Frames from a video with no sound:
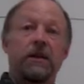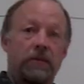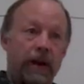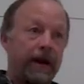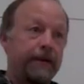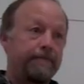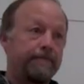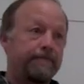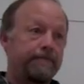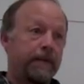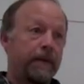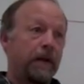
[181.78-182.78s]
right?
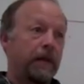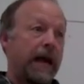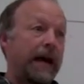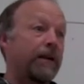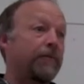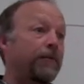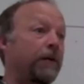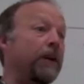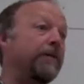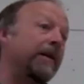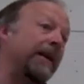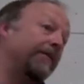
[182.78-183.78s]
Lack of
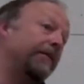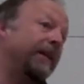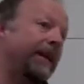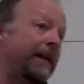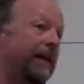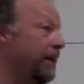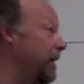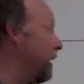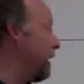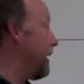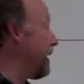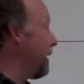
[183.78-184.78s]
freedom, but everything getting
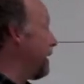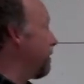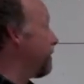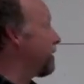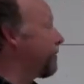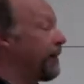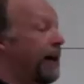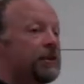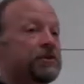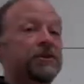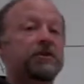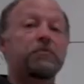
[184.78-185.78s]
done. In Italy with the
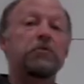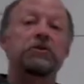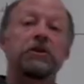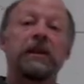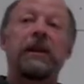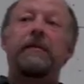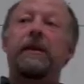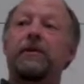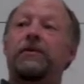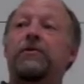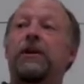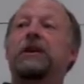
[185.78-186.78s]
fascists, Mussolini made
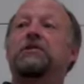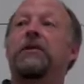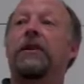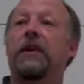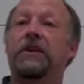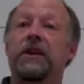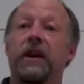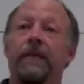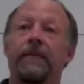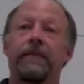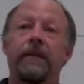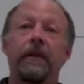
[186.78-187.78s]
their trains run on time.
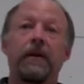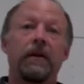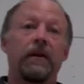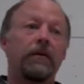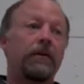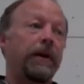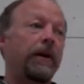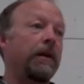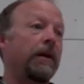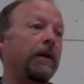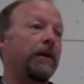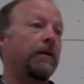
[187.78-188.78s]
Okay, and
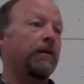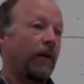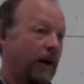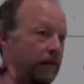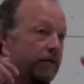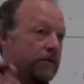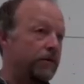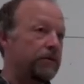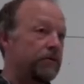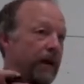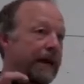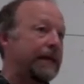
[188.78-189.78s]
he, right? So he'd
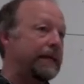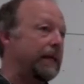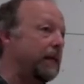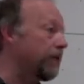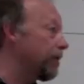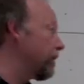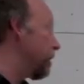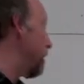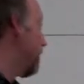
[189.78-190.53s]
do anything he could to,